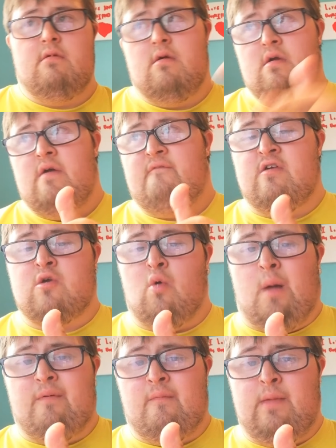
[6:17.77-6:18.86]
Thank you up for
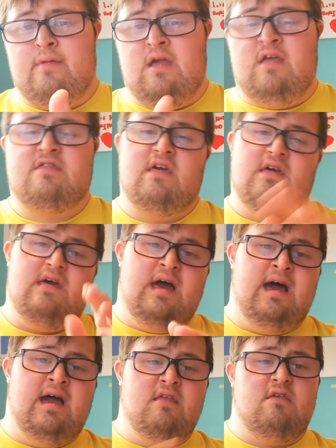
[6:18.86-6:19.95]
me, please.
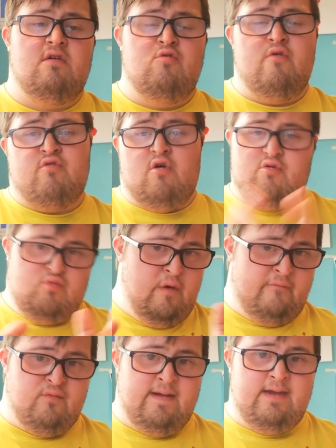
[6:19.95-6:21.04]
And you're free